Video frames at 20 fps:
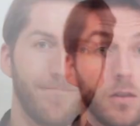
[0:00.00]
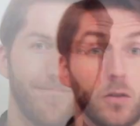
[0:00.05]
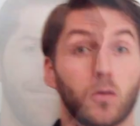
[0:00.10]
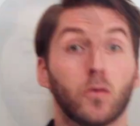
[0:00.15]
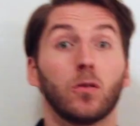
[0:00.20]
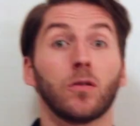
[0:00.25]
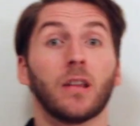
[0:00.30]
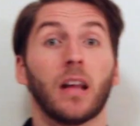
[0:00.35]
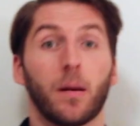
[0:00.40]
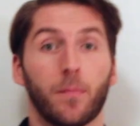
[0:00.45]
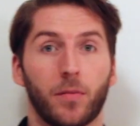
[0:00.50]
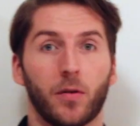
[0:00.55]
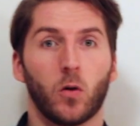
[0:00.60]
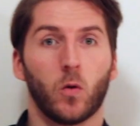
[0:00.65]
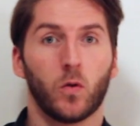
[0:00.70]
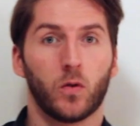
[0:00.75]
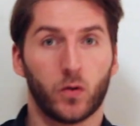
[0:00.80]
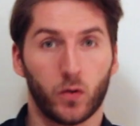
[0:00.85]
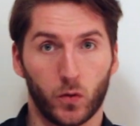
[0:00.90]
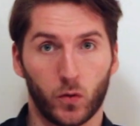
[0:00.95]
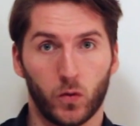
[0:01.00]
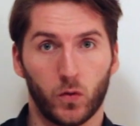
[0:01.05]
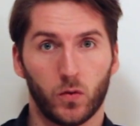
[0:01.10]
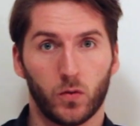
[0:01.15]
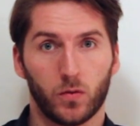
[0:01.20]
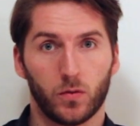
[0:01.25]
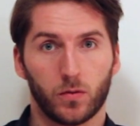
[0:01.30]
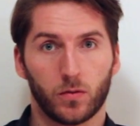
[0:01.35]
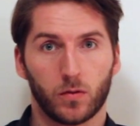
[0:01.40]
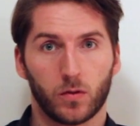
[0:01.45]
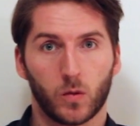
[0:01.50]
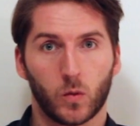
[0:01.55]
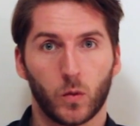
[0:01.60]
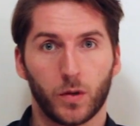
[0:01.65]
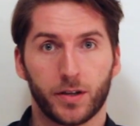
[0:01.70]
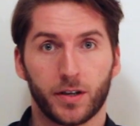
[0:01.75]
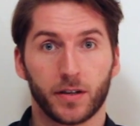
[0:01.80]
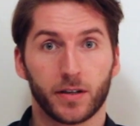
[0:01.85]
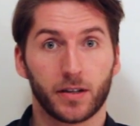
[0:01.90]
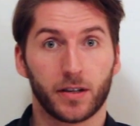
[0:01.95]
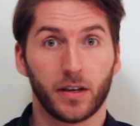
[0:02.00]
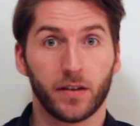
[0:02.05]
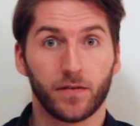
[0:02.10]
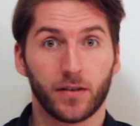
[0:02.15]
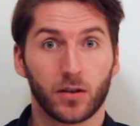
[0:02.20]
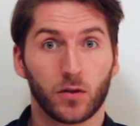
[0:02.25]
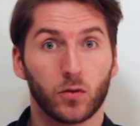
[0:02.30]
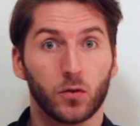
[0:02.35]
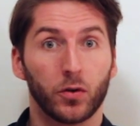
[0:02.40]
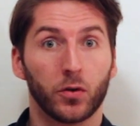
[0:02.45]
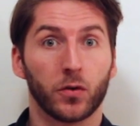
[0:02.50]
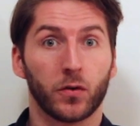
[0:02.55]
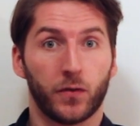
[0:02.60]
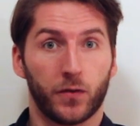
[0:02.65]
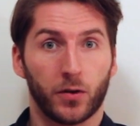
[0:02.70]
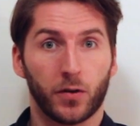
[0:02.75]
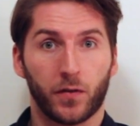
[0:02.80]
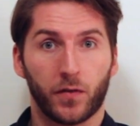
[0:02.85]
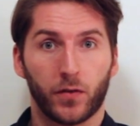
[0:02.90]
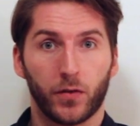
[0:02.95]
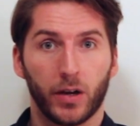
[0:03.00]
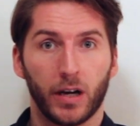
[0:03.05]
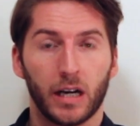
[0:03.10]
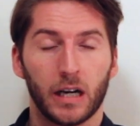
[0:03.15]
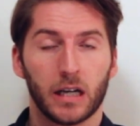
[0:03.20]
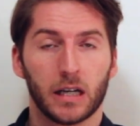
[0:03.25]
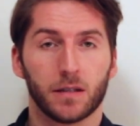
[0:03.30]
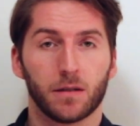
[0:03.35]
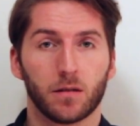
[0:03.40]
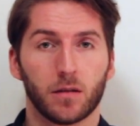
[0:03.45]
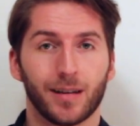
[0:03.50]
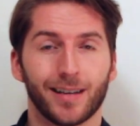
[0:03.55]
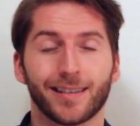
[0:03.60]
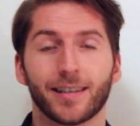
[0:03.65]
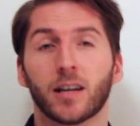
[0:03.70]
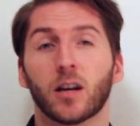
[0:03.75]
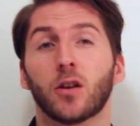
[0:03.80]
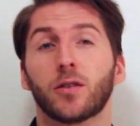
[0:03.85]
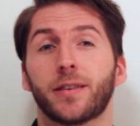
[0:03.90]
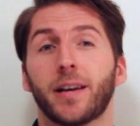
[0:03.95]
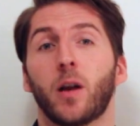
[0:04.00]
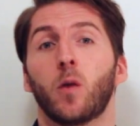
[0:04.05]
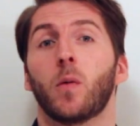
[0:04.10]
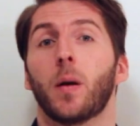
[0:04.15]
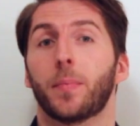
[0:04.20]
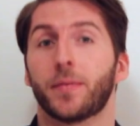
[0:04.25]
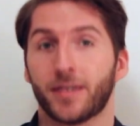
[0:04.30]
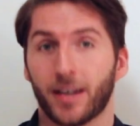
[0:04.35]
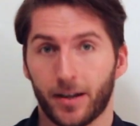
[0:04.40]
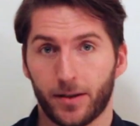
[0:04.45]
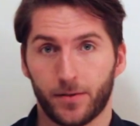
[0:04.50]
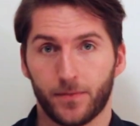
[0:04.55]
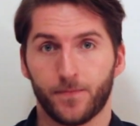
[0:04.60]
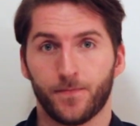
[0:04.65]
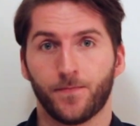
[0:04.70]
Tool number 2, which is given to you for free, is a hotel website.